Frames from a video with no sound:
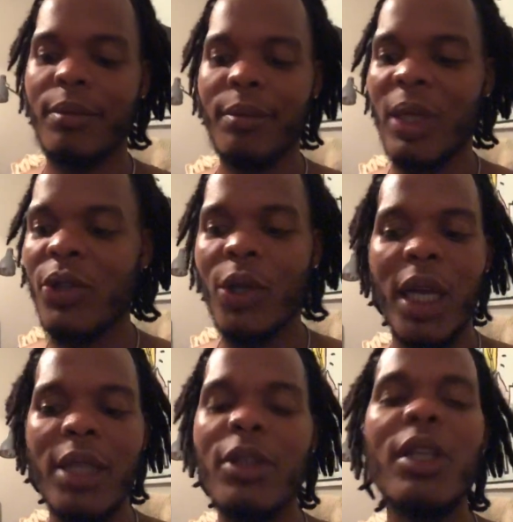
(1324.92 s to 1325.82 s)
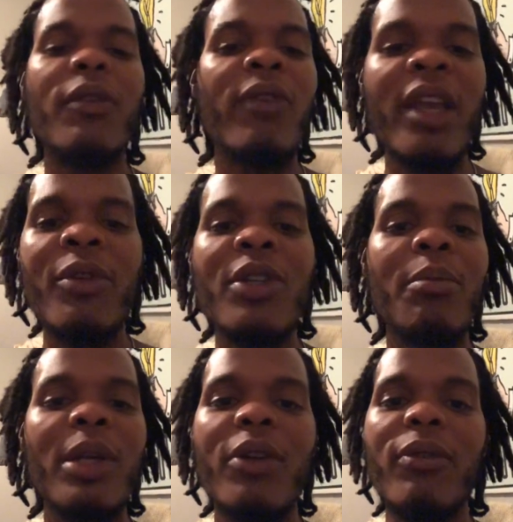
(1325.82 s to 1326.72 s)
They're trying to get favors and
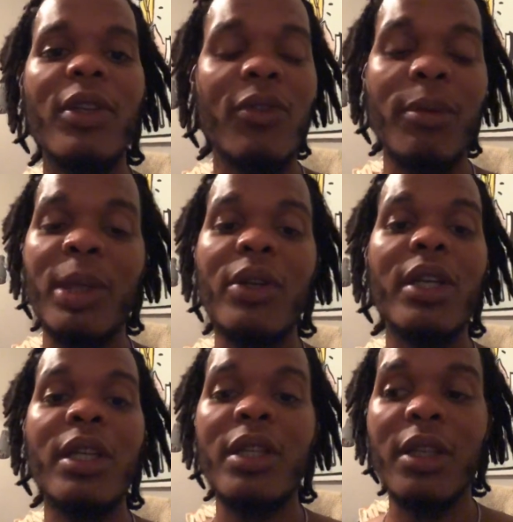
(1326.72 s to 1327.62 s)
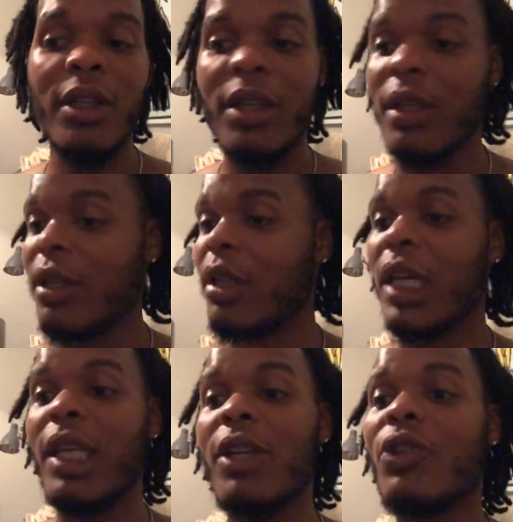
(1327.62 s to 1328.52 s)
benefits from their deity.
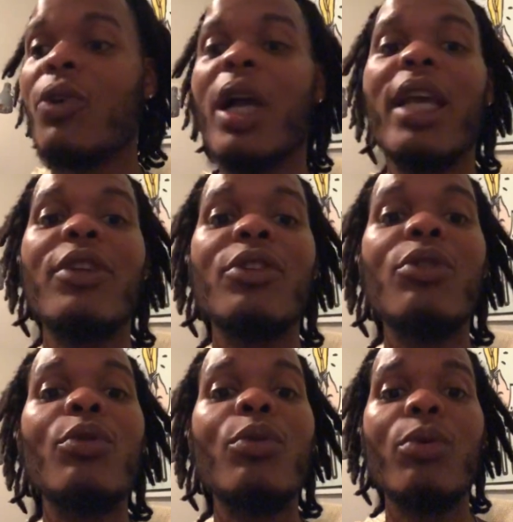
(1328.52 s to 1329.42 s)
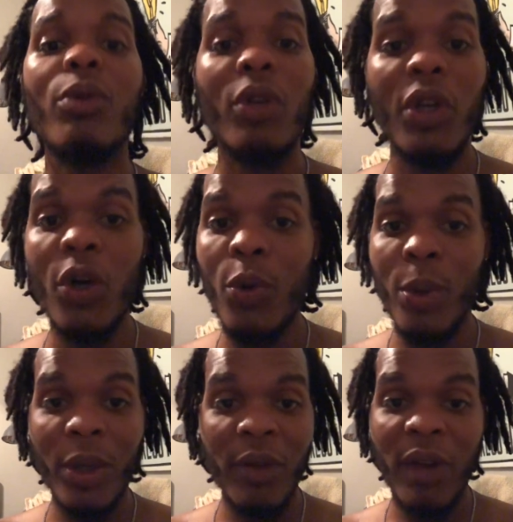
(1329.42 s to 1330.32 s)
And they're trying to
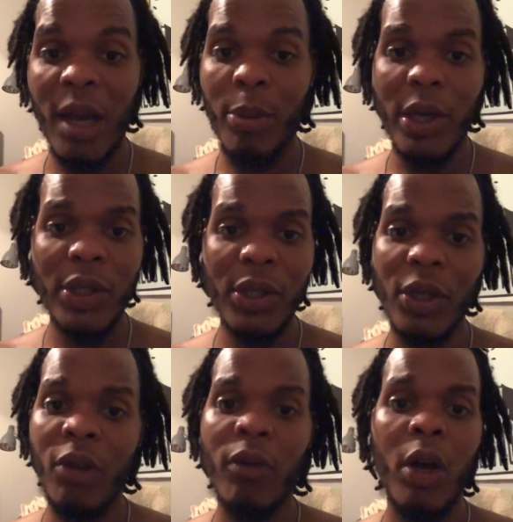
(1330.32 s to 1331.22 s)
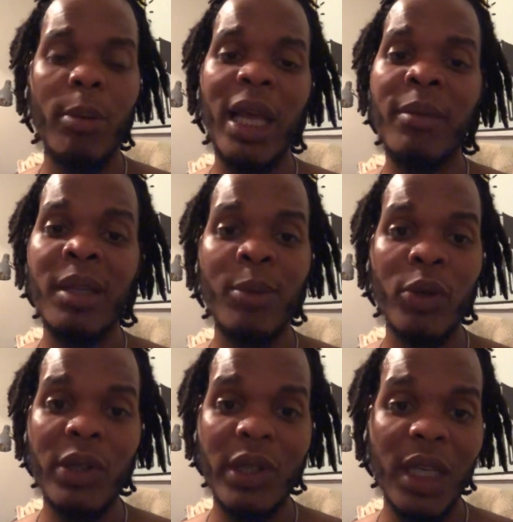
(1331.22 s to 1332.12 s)
lower the vibration of all black people
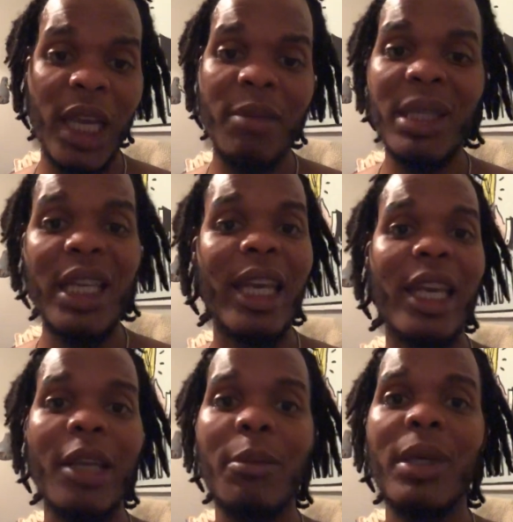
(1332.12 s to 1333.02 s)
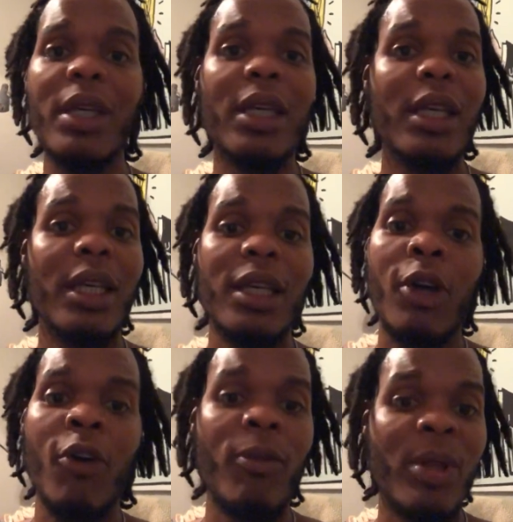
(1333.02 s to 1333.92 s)
because he had became,
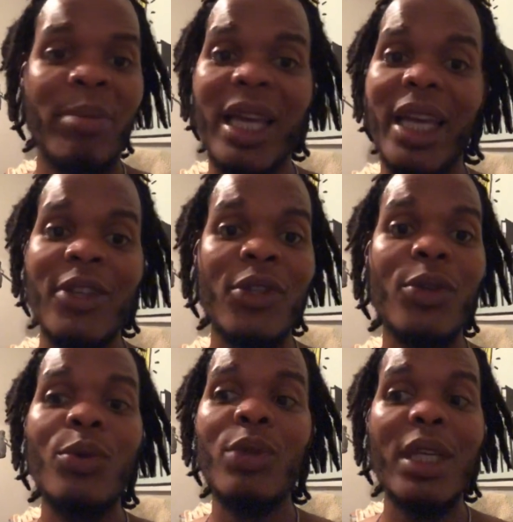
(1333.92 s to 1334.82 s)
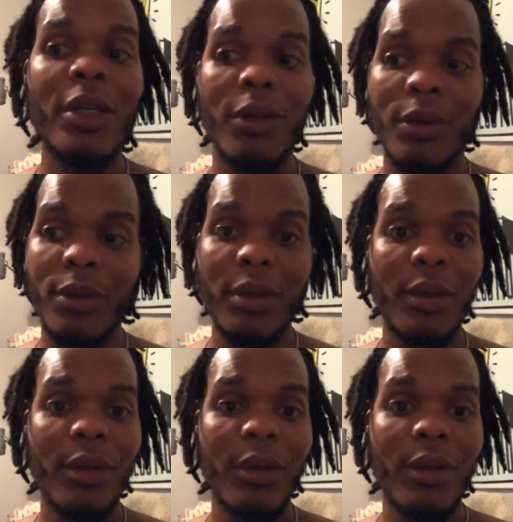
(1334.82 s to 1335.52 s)
over the past 2 years,